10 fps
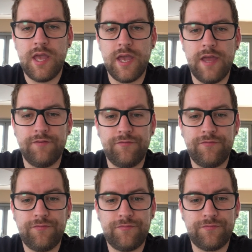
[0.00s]
and
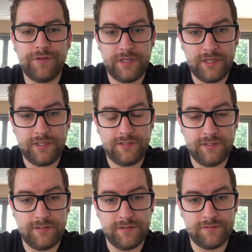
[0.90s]
Frederik
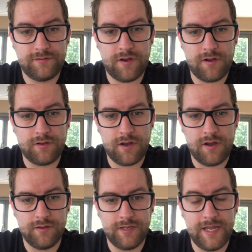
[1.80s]
did his talk
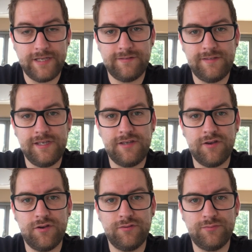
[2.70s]
on legacy
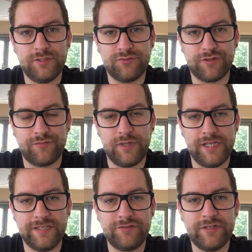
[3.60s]
code, which was really
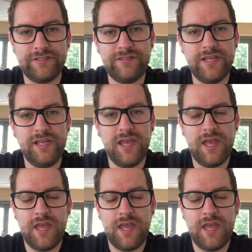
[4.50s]
interesting.